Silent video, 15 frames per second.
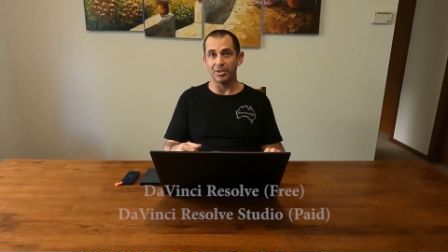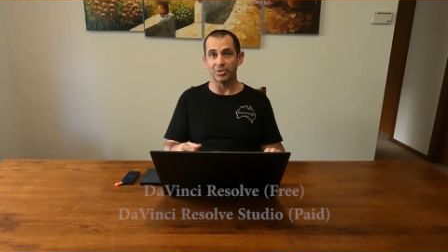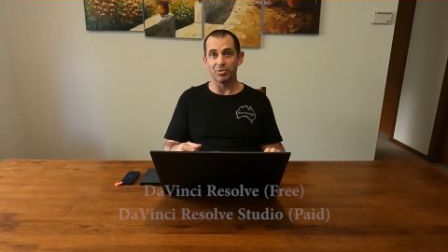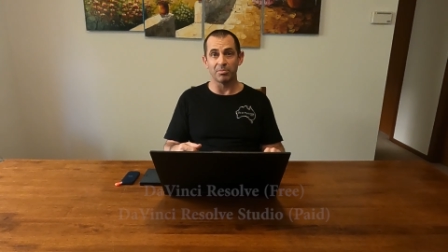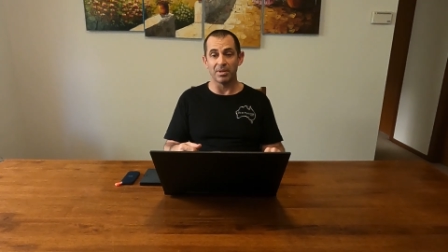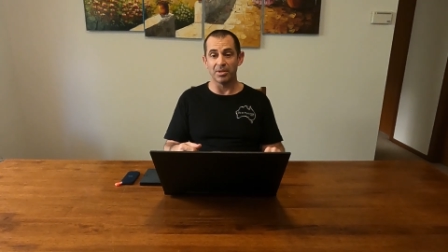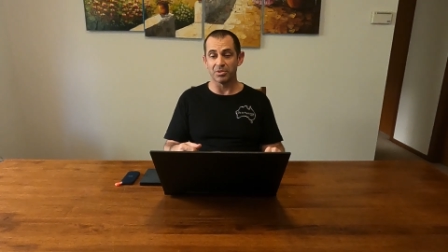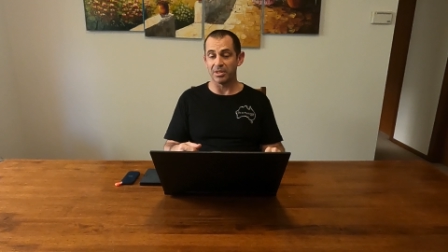It's
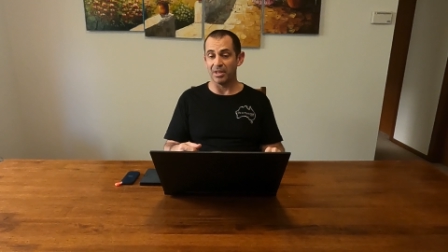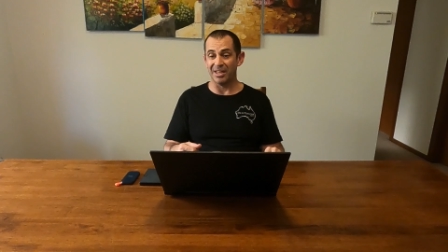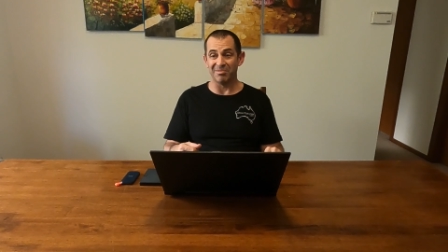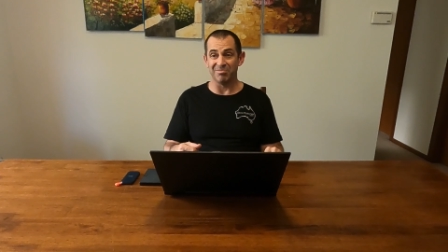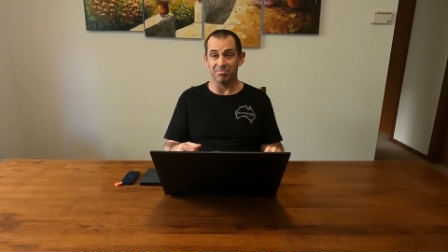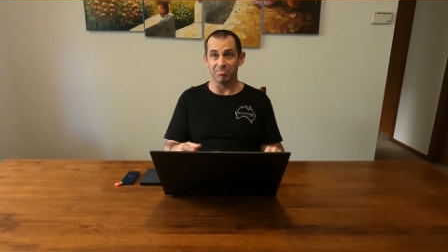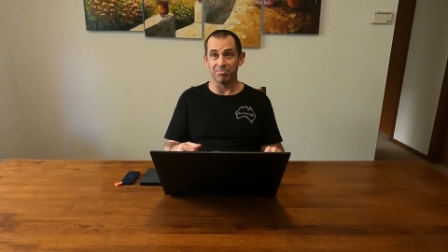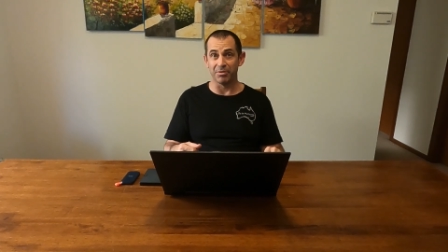almost
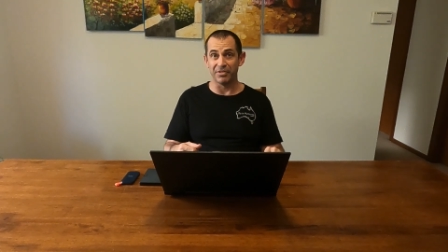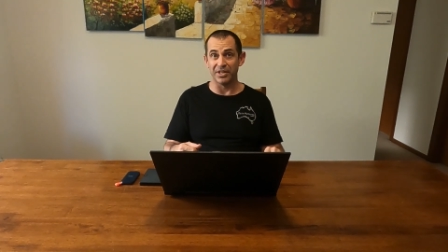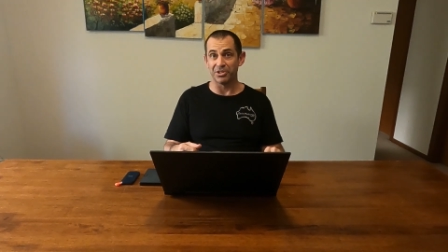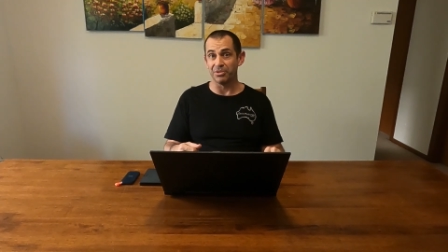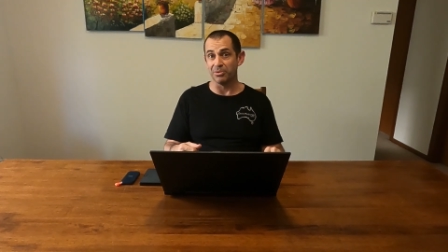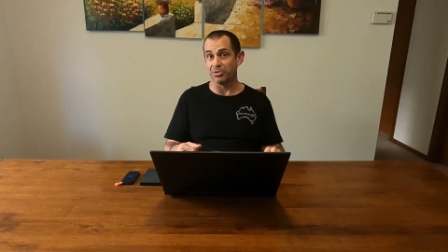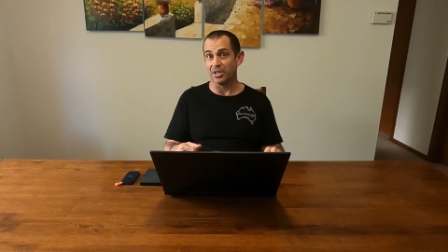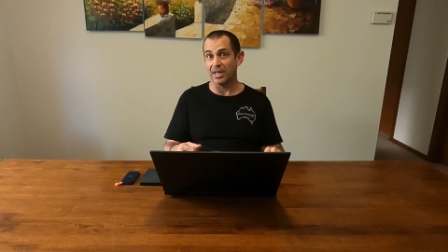like
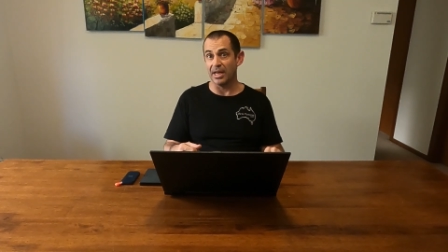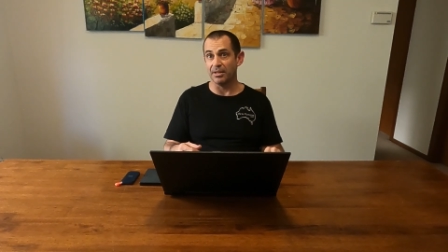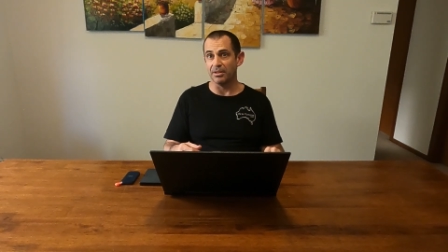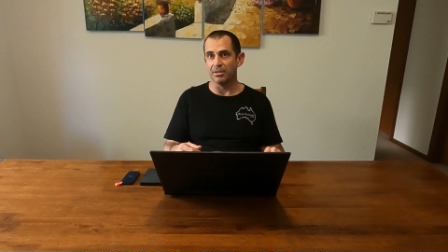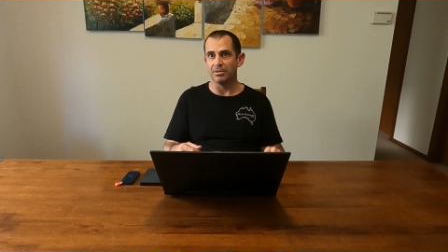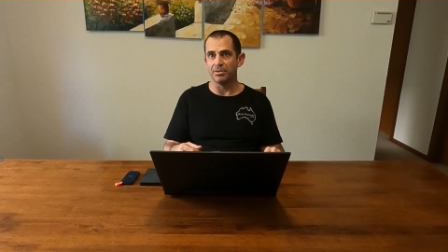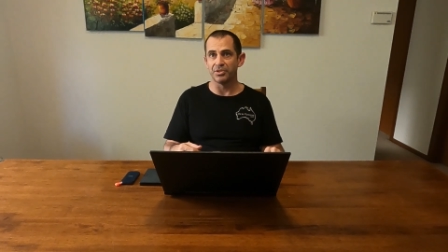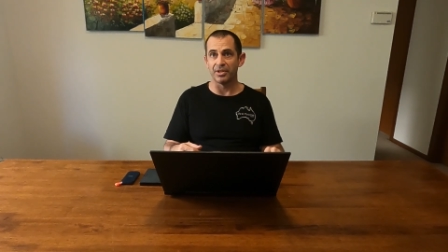professional standard.